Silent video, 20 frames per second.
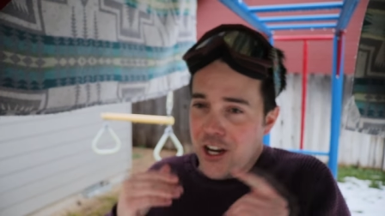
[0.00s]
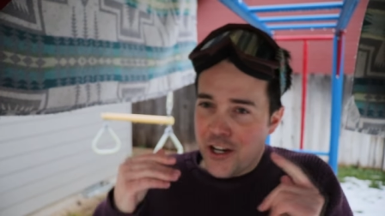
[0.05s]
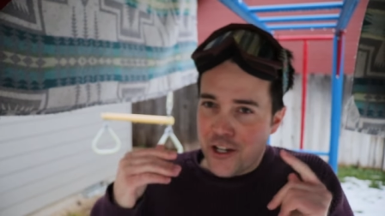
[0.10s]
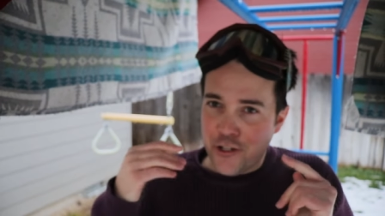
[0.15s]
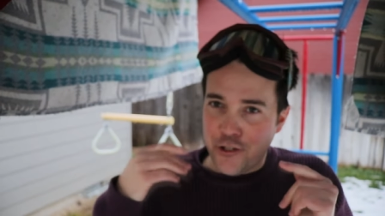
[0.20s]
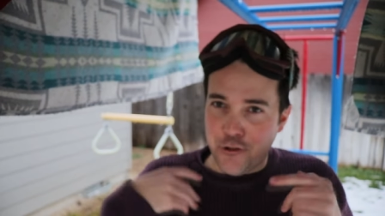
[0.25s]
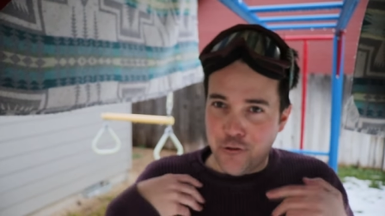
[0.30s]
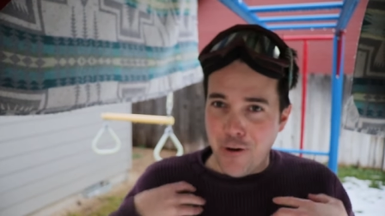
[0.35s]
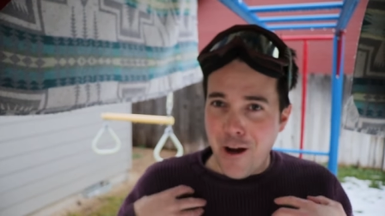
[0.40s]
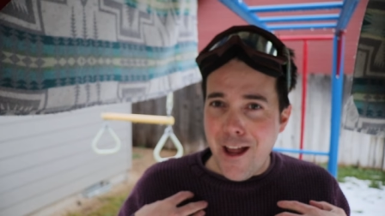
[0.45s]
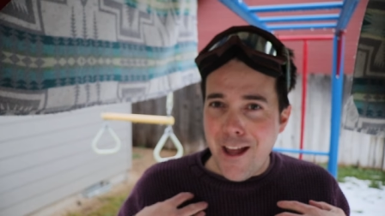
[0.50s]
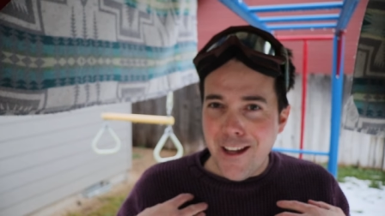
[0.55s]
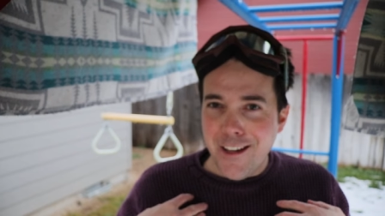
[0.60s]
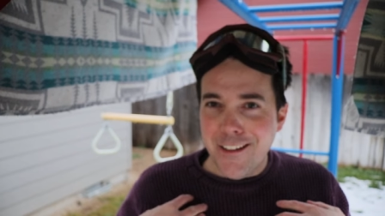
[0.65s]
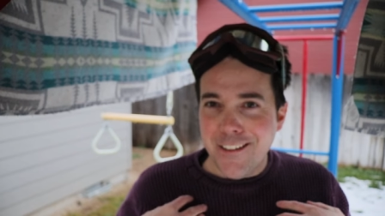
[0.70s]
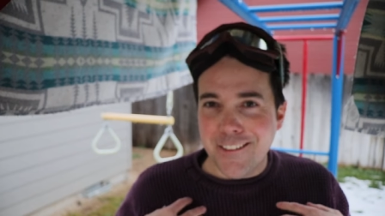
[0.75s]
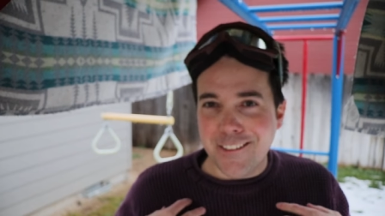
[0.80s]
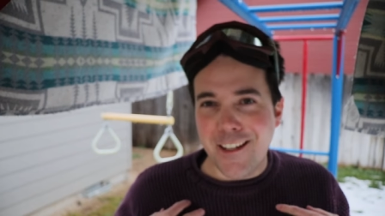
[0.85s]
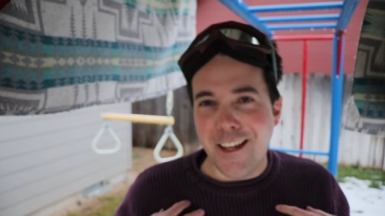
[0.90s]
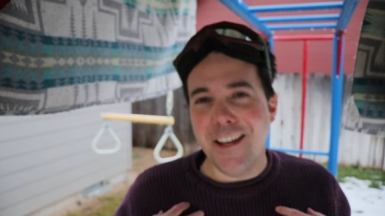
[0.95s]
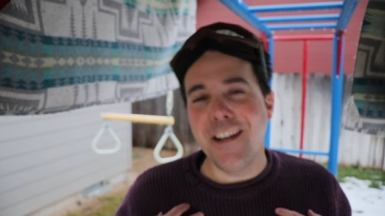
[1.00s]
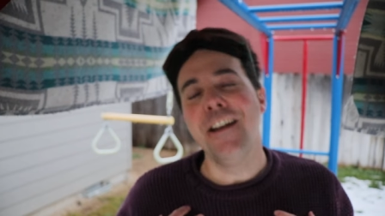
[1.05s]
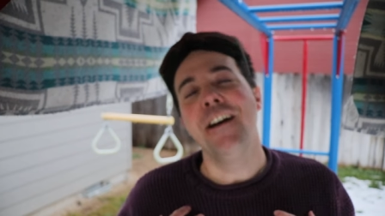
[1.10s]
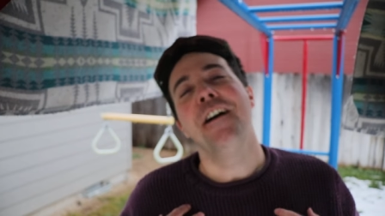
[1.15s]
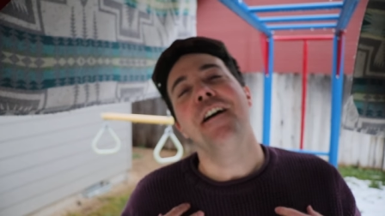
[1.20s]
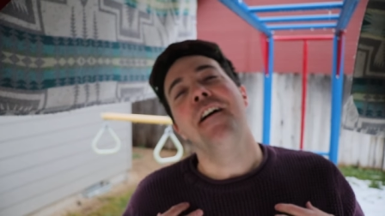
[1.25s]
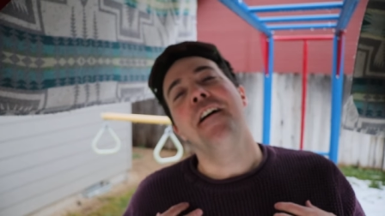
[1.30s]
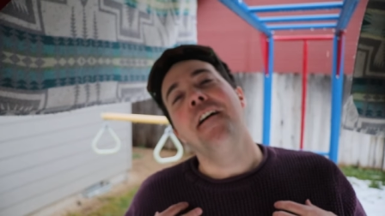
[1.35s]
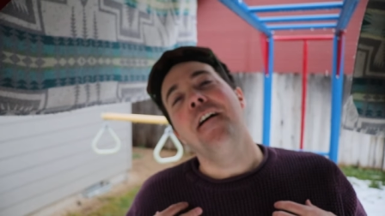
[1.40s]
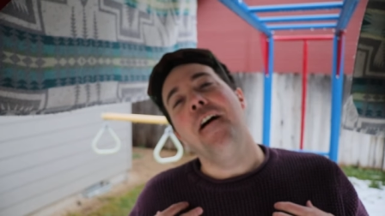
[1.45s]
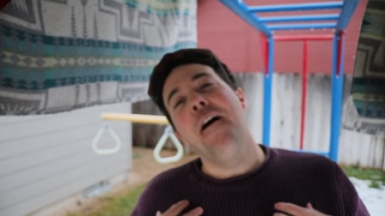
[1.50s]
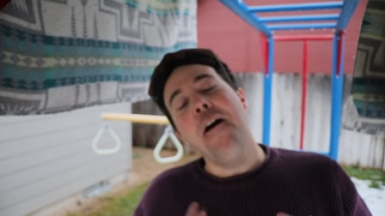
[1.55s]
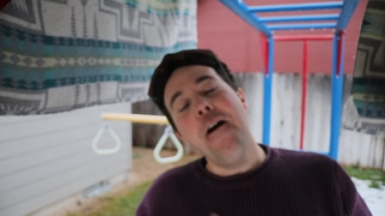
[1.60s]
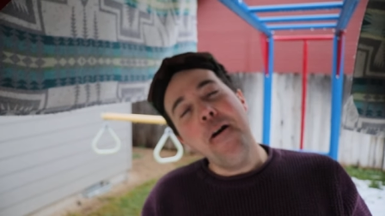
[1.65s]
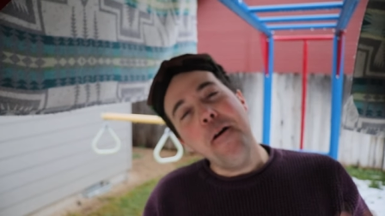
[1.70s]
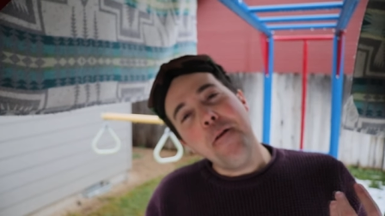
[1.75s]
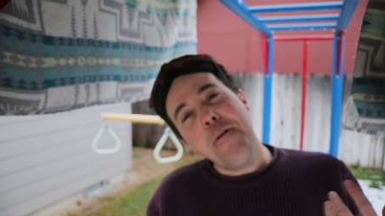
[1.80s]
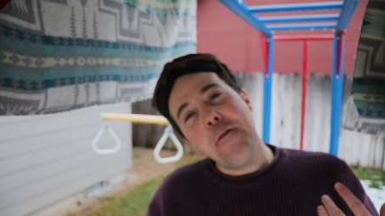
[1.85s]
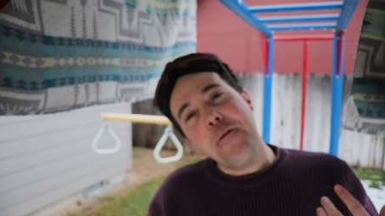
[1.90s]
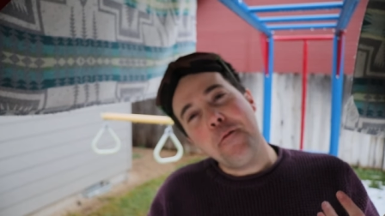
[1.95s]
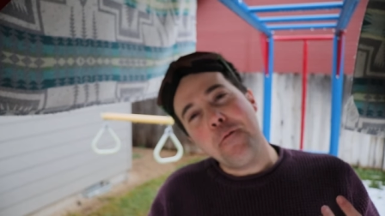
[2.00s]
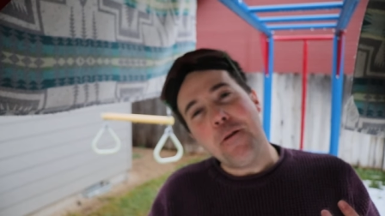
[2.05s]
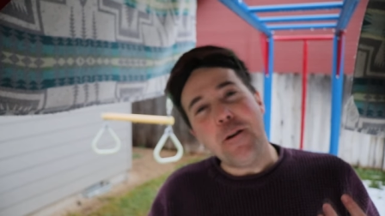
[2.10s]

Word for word: Shred said, oh,